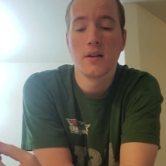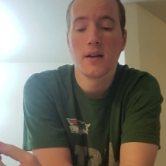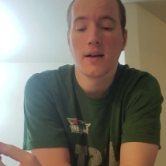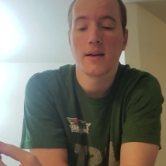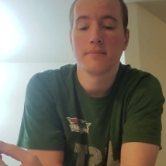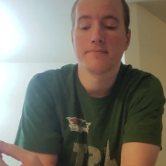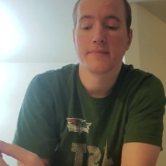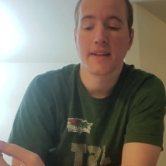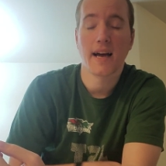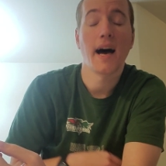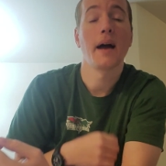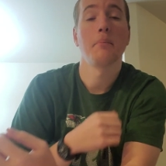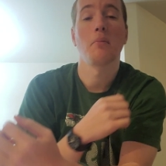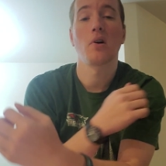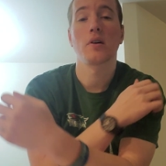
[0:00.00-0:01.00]
um, the
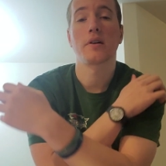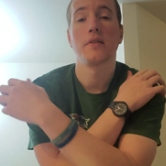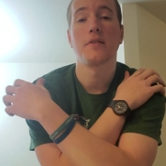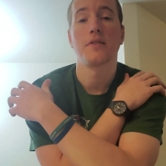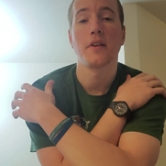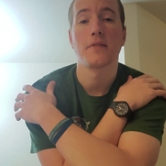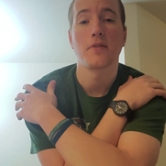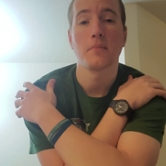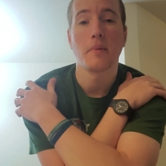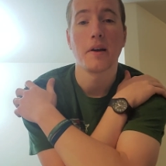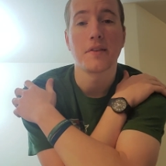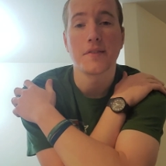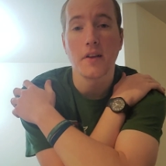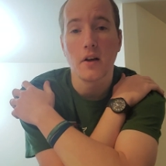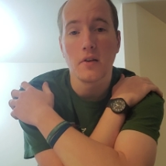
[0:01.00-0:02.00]
high mark I've set for
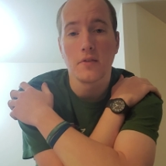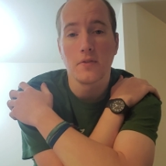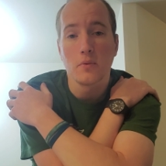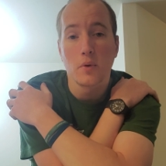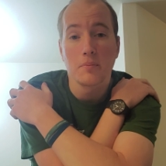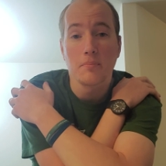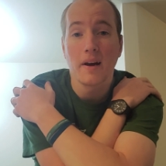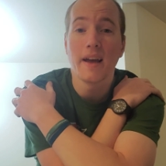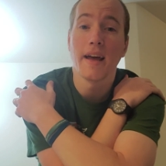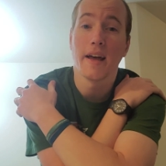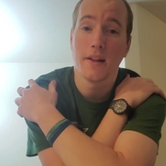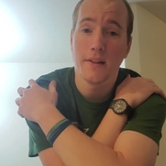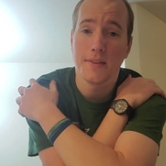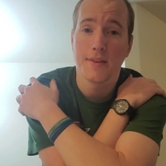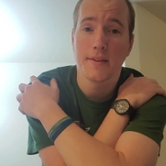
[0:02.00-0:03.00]
myself with my
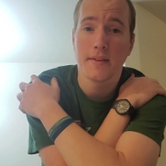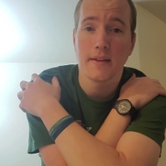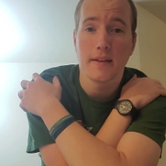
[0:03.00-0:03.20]
health